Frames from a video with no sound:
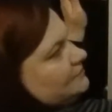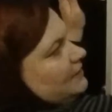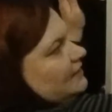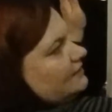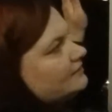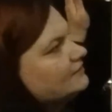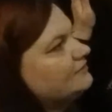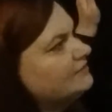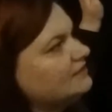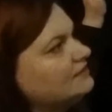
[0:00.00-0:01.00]
to make
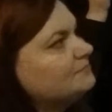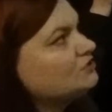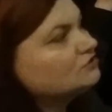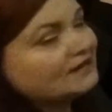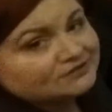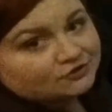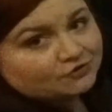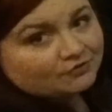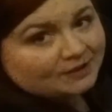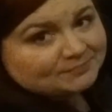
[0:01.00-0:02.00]
the middle line note
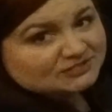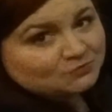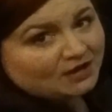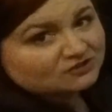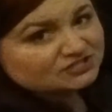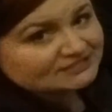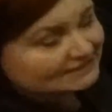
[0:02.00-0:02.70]
go up as well, just